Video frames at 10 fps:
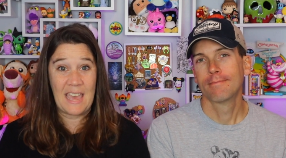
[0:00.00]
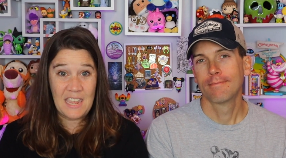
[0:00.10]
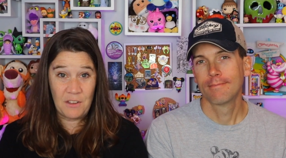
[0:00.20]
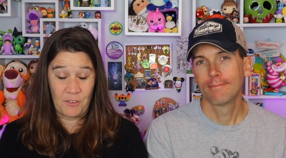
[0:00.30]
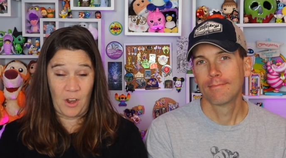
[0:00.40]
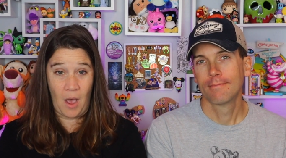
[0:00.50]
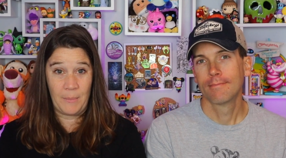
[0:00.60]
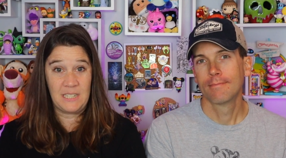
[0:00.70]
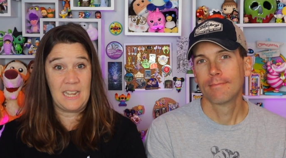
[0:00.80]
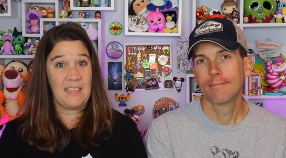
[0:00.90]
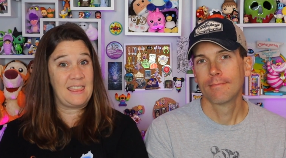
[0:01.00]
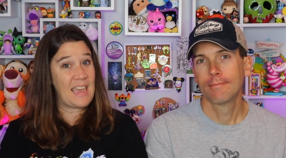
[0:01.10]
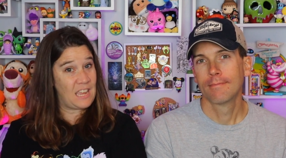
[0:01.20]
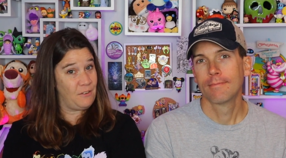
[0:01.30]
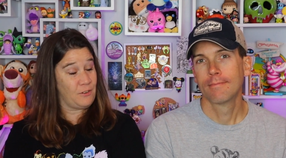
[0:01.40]
Speaker 1: Thank you for commenting.
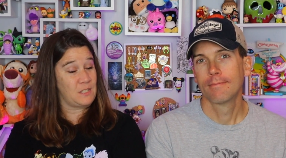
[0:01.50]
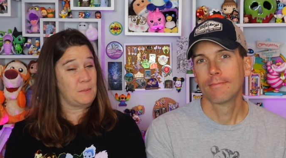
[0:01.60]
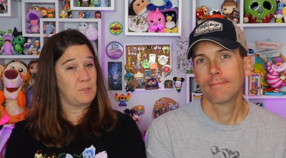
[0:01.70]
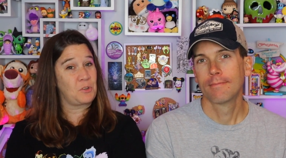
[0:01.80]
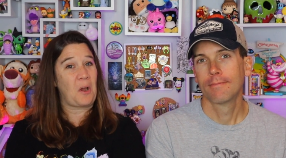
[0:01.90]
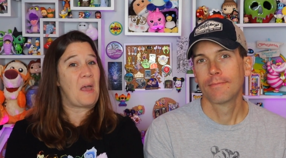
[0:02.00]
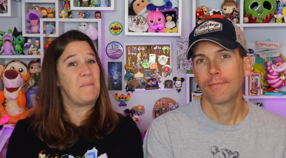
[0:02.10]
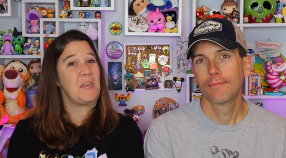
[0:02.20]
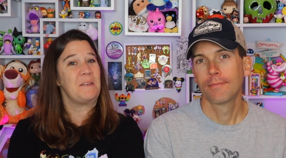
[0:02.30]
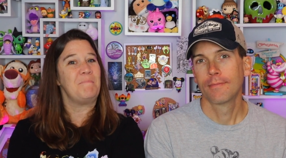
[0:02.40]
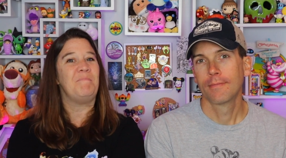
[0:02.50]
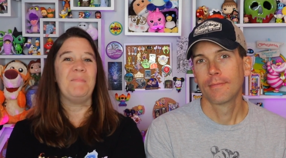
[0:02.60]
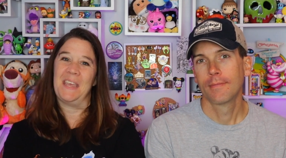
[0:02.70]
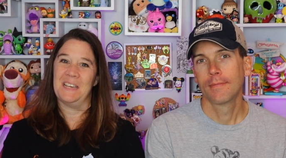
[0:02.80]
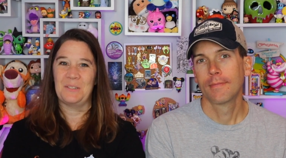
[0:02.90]
Thank you for subscribing.
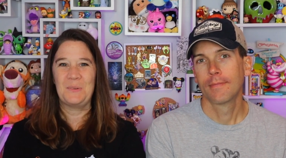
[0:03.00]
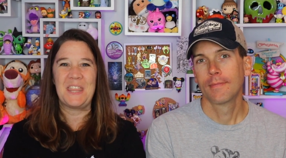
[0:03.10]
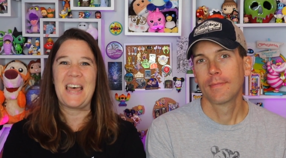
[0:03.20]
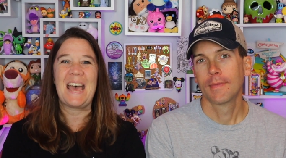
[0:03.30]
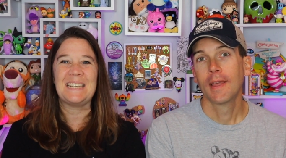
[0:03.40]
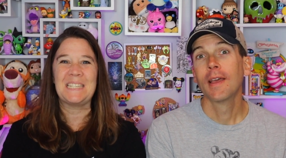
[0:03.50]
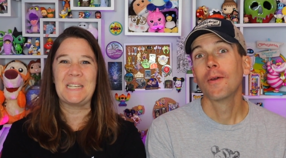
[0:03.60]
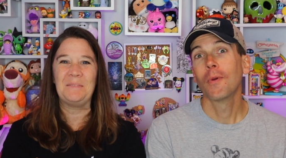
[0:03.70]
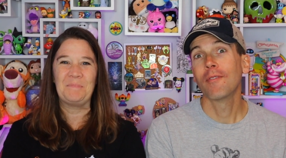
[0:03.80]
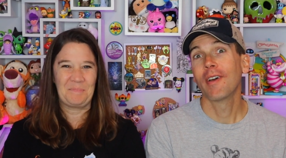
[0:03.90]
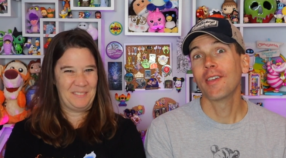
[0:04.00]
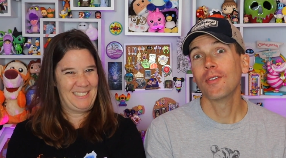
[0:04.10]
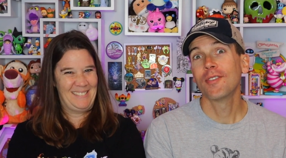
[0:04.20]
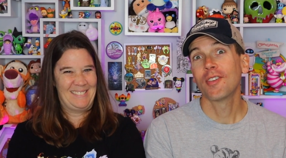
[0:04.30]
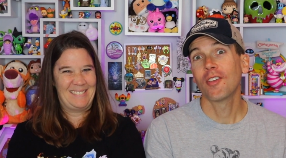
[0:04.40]
And with that,
Speaker 2: we invite
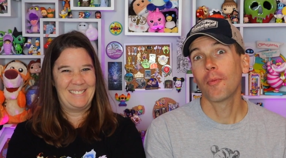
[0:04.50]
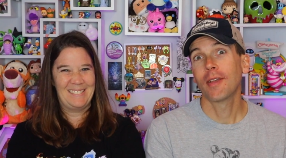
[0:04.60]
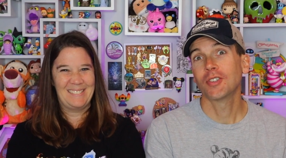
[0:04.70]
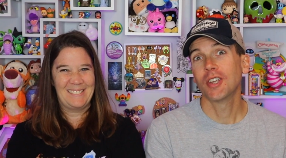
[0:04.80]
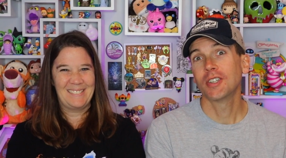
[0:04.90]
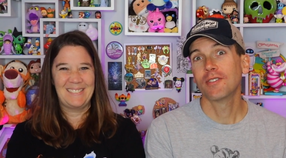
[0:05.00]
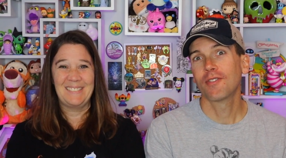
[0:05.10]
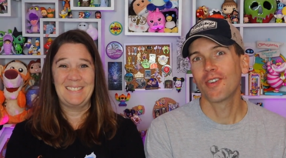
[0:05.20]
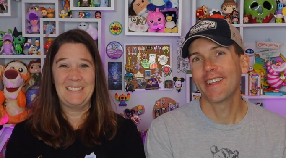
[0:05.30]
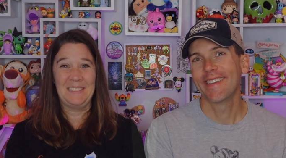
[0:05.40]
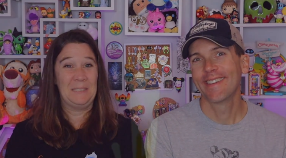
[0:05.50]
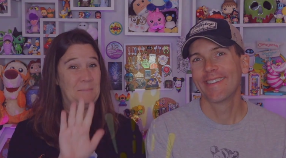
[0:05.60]
you to set your imaginations free.